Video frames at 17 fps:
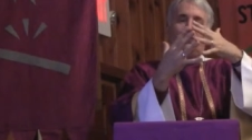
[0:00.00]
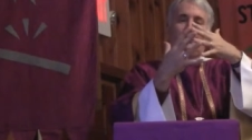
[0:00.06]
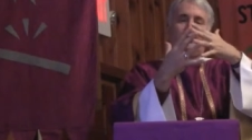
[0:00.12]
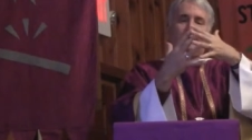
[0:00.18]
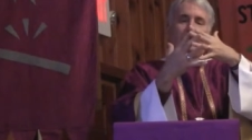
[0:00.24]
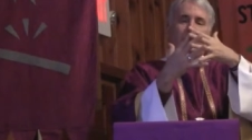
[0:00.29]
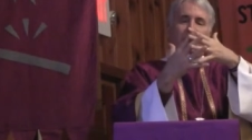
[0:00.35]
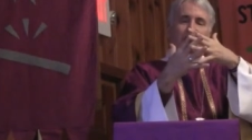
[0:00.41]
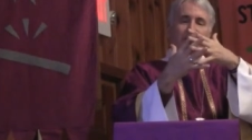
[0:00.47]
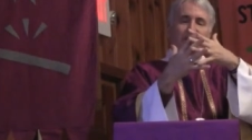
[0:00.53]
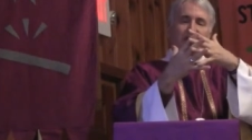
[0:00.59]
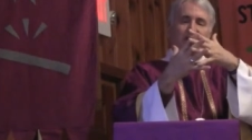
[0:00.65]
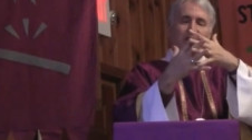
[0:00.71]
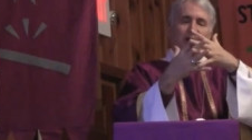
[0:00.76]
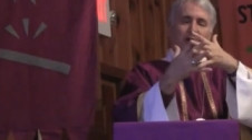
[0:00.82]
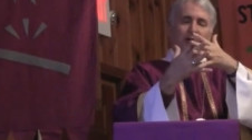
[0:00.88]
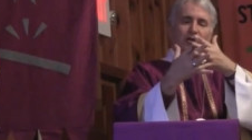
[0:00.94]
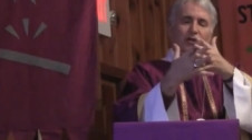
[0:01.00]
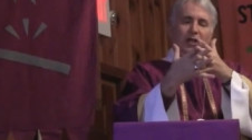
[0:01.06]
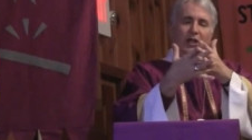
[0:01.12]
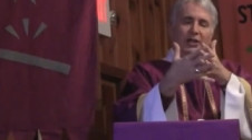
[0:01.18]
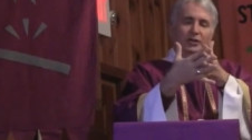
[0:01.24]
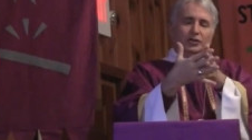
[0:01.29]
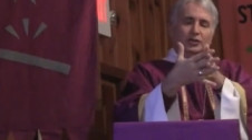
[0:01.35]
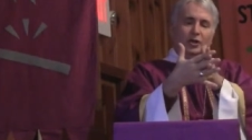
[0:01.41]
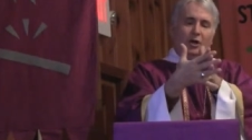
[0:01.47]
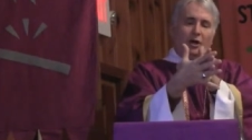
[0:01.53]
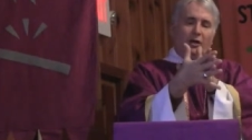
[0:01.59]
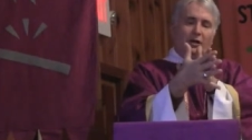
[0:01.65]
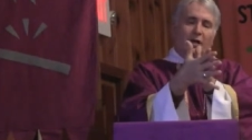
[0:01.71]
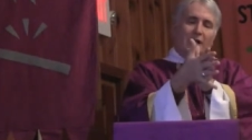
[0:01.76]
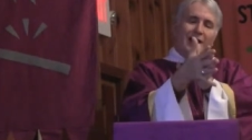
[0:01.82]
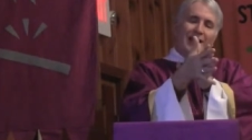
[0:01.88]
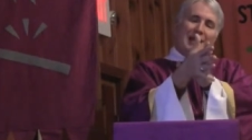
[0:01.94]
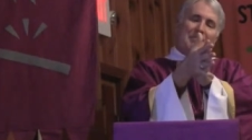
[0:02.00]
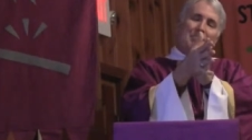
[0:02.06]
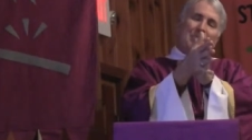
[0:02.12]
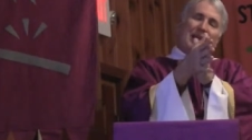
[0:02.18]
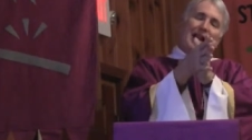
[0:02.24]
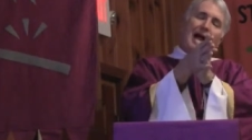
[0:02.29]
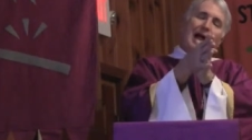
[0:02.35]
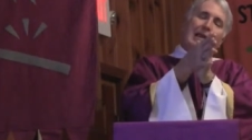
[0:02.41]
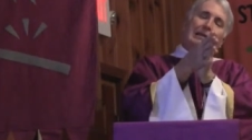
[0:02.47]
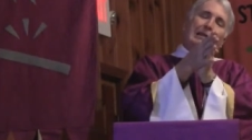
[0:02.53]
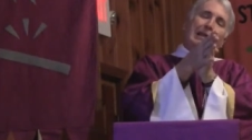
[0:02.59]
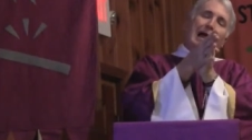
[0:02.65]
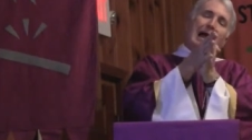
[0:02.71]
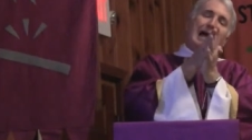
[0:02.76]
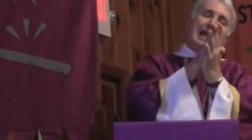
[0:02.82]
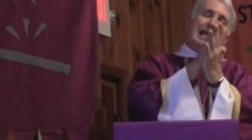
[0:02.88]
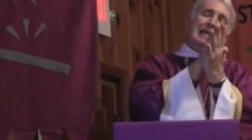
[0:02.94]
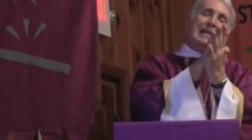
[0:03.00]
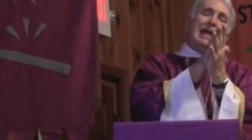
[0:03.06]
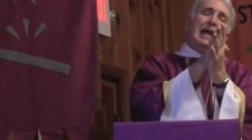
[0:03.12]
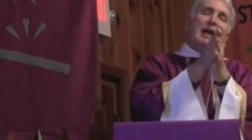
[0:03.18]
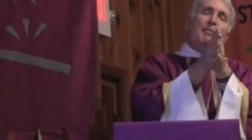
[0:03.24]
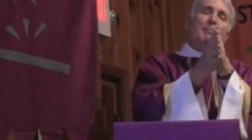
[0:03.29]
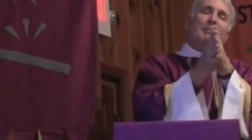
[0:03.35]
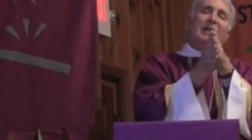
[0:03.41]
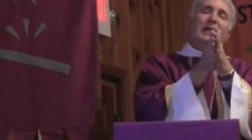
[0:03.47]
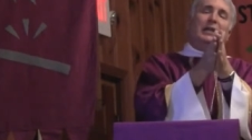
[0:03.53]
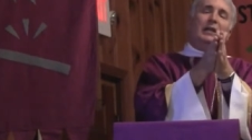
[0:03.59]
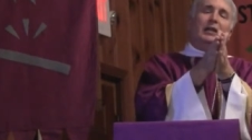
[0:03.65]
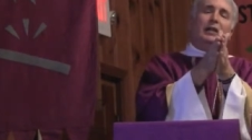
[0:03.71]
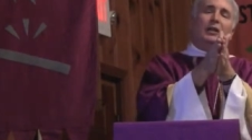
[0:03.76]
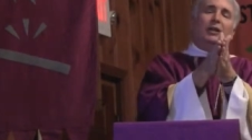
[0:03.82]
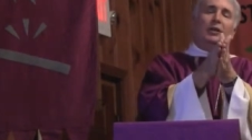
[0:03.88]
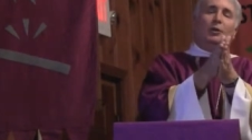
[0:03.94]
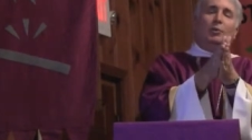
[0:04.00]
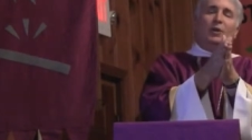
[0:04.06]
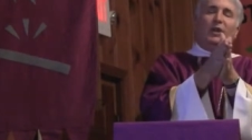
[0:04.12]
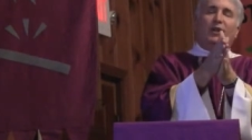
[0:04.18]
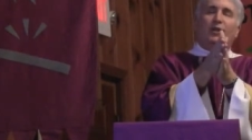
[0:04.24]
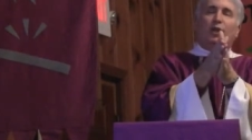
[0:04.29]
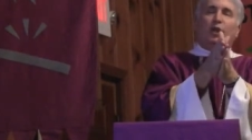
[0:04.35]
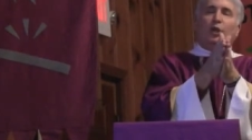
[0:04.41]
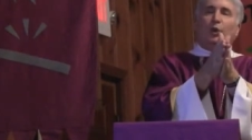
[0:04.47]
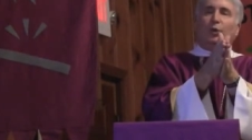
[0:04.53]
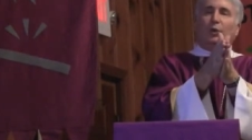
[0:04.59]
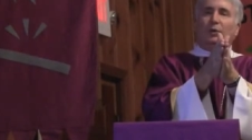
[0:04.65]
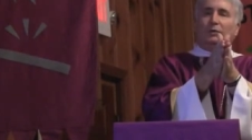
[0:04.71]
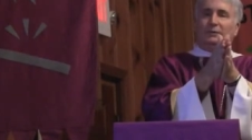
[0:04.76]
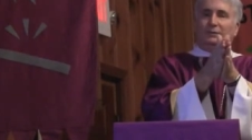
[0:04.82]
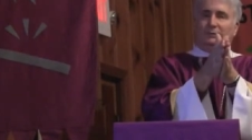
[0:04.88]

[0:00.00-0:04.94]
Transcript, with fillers: for forgiveness and a changed heart, but align me with you.